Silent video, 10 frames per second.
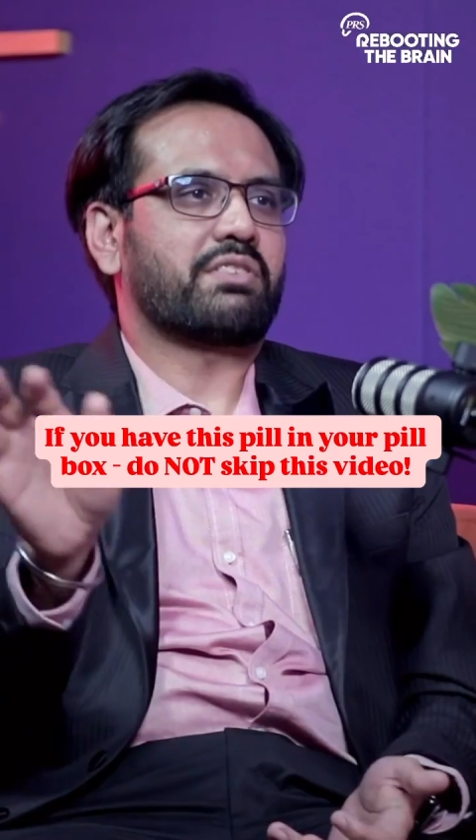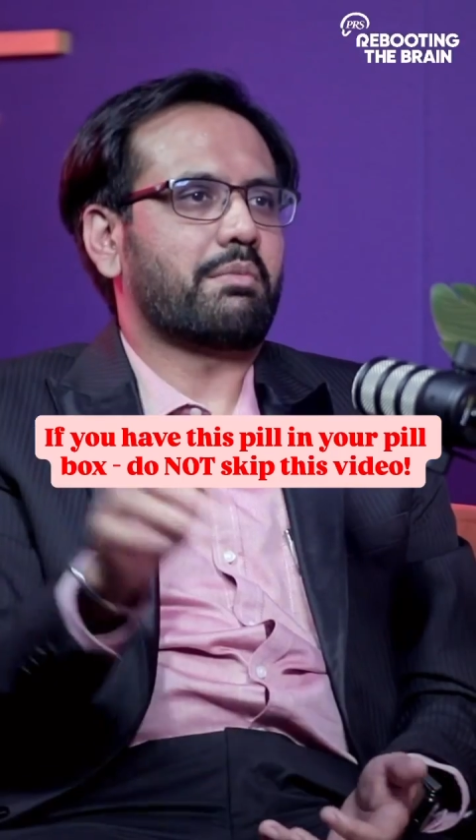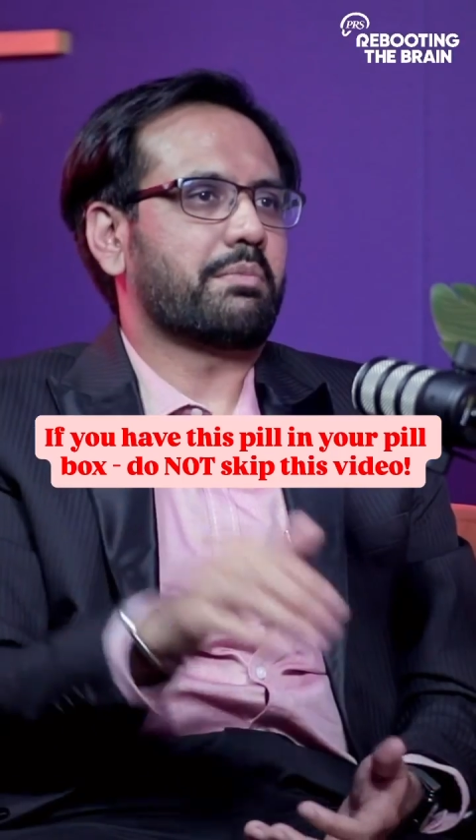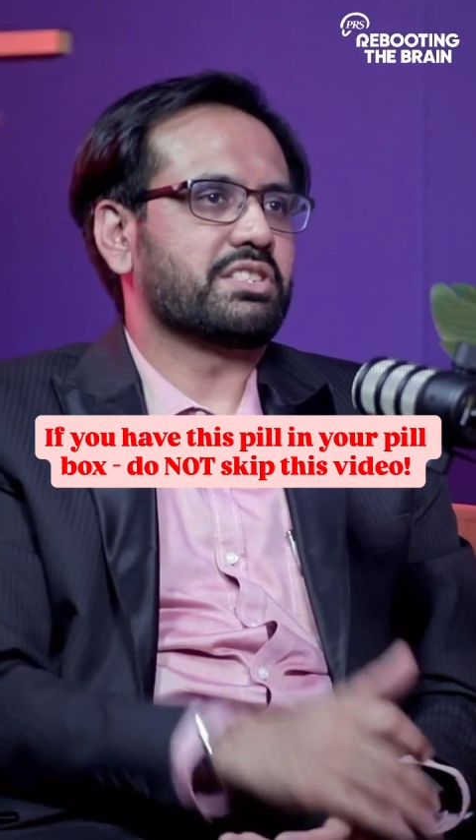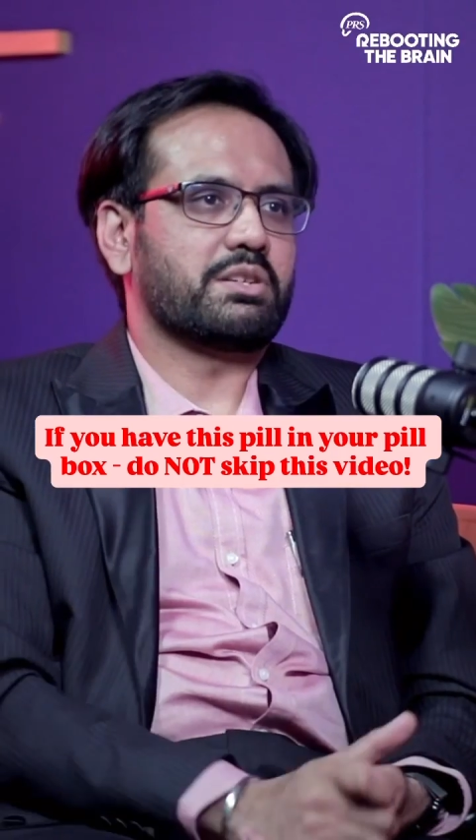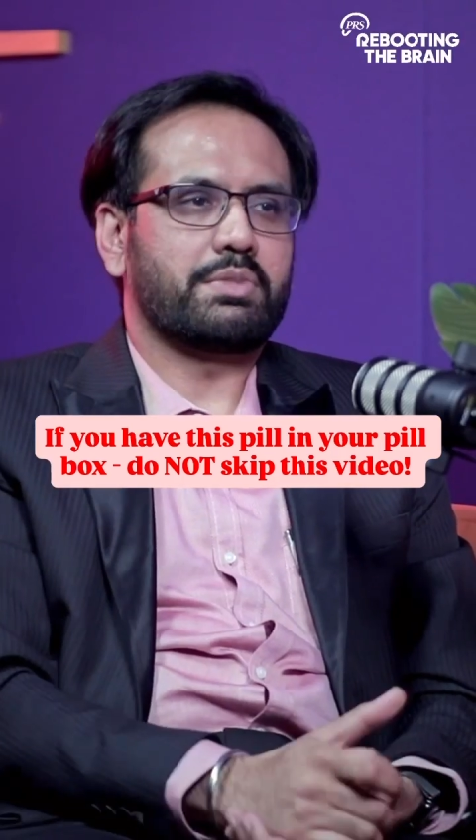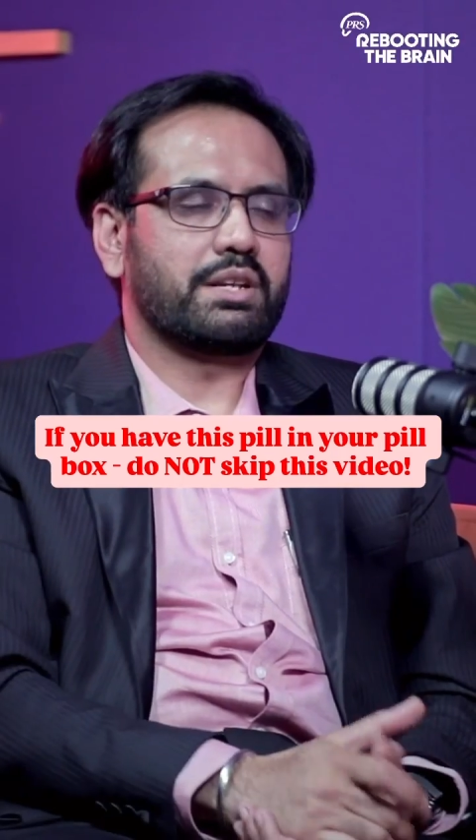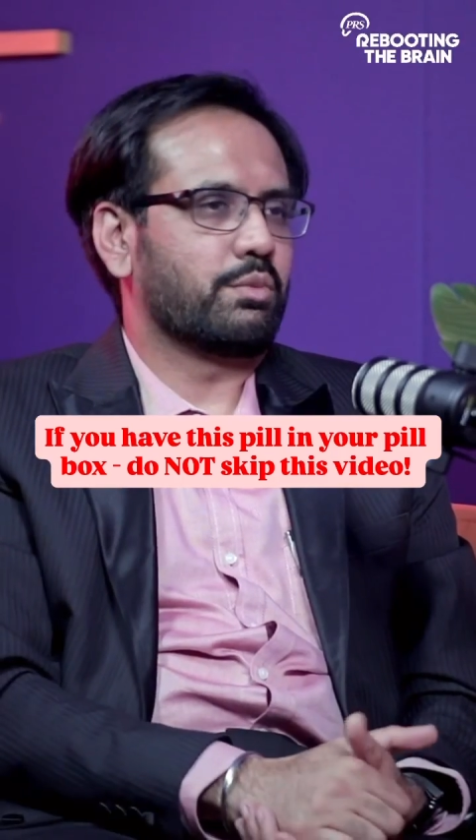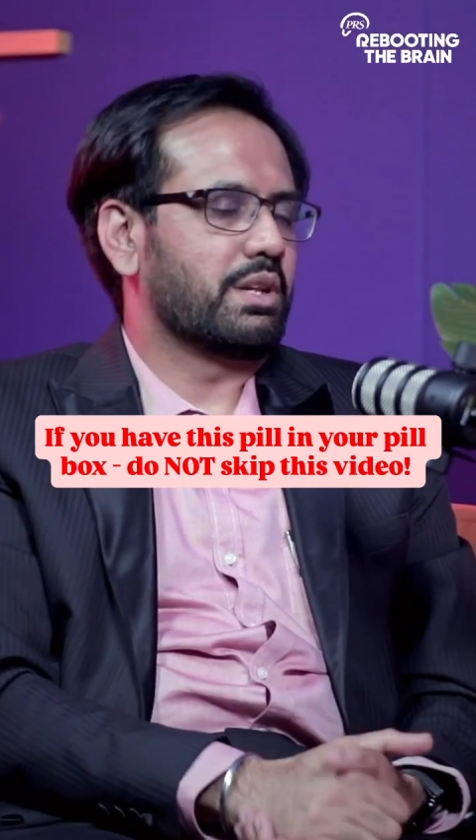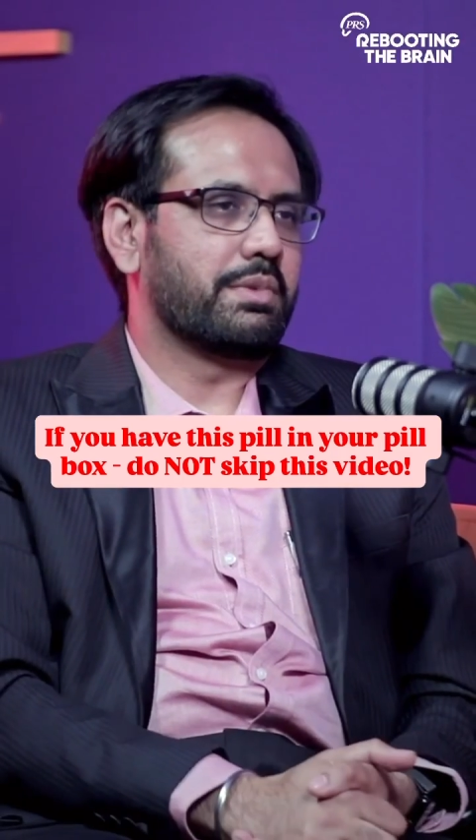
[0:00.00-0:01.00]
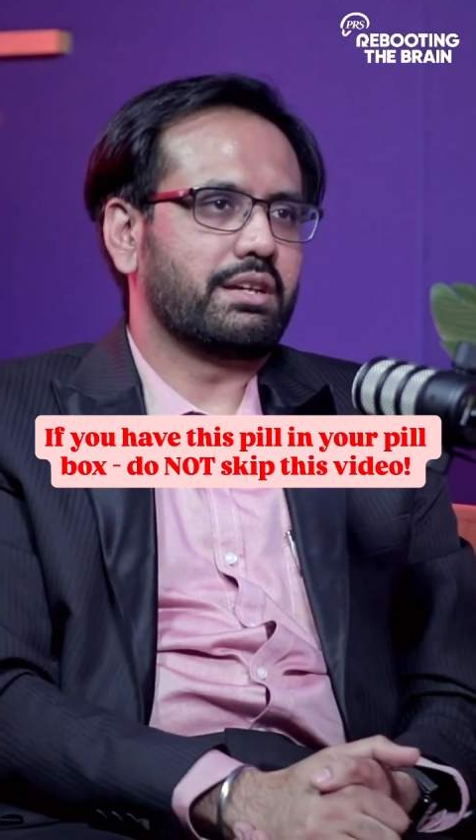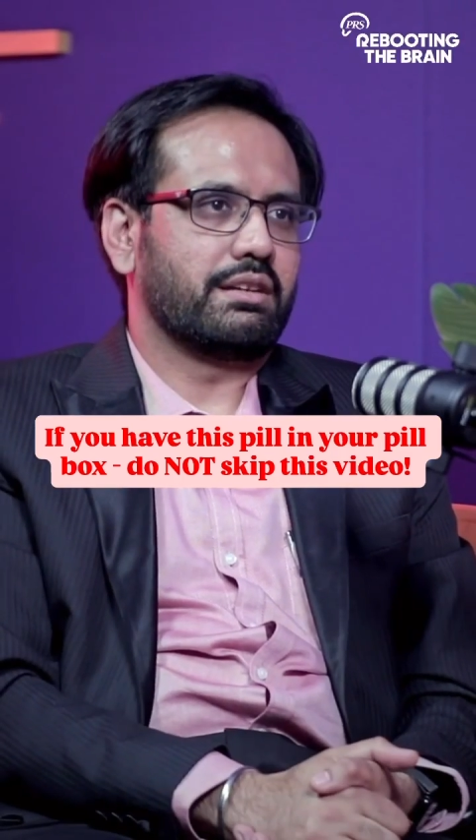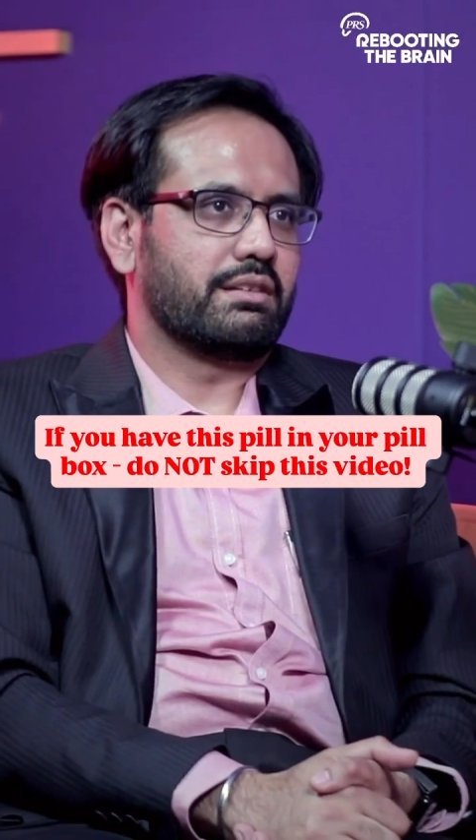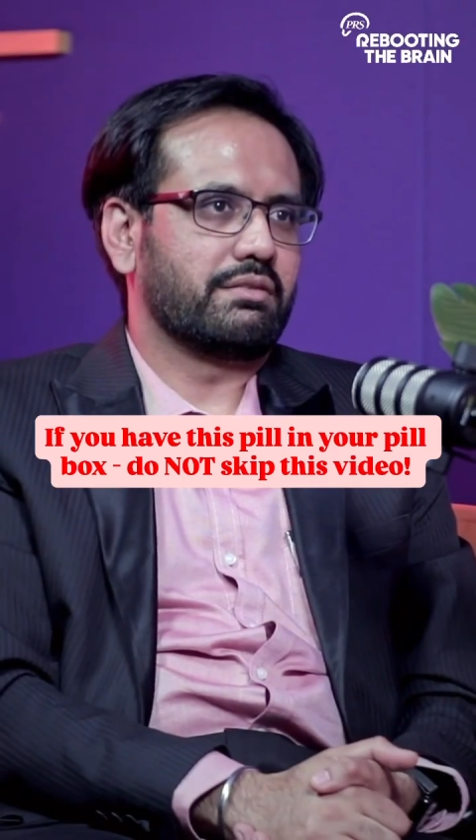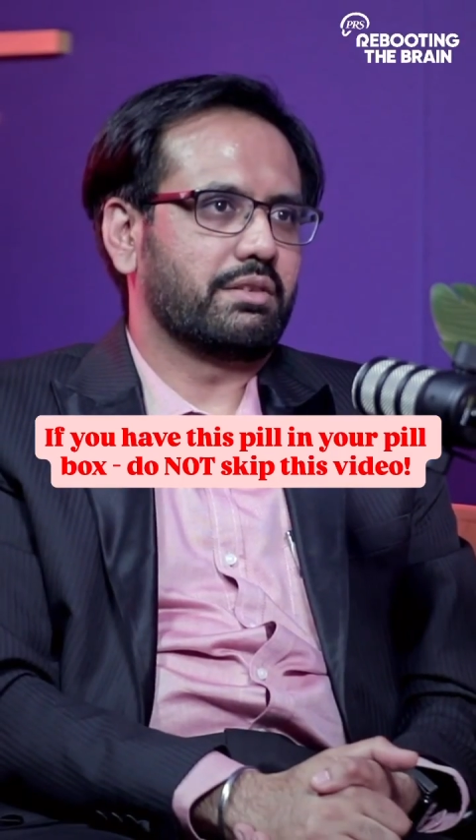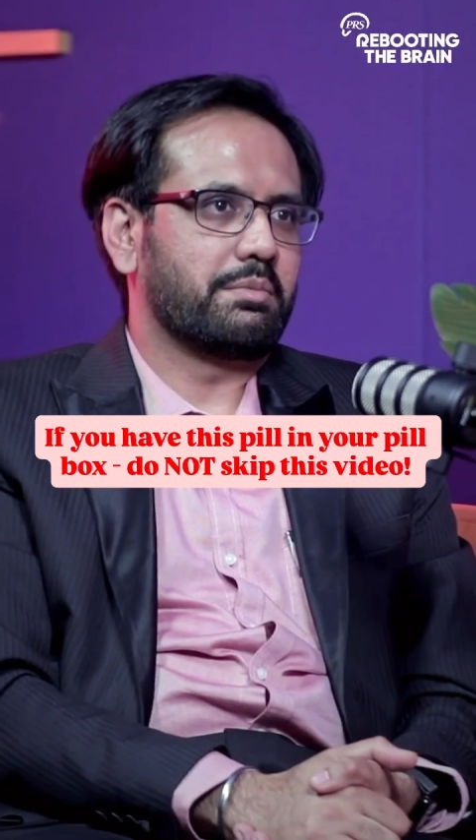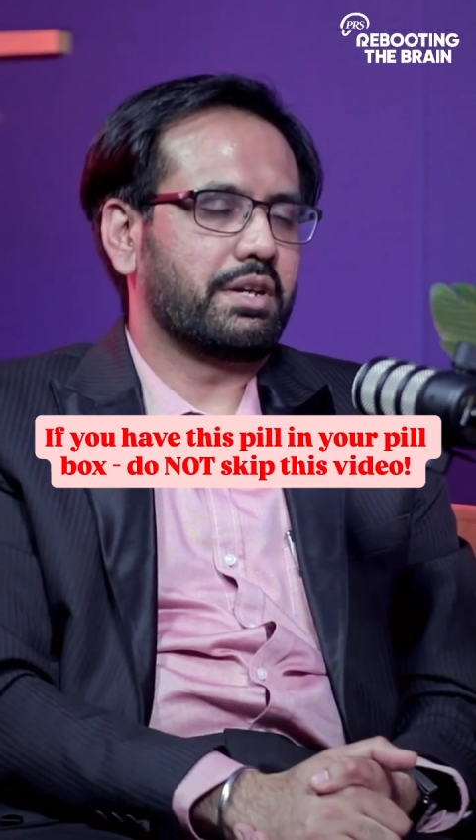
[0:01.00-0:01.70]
of carbamazepine will be will,